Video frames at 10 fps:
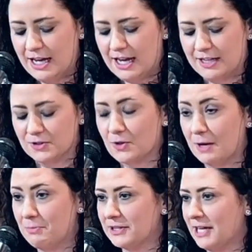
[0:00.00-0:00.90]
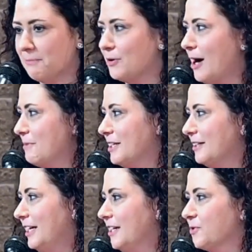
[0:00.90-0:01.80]
And so I put that
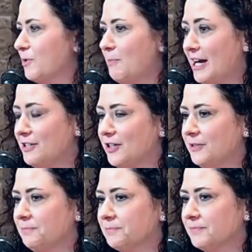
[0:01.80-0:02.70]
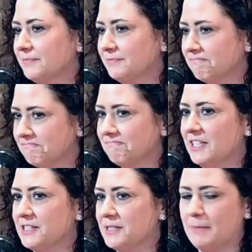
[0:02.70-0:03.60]
prominently as a reminder.
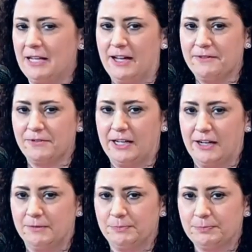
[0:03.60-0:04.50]
This is my life right now.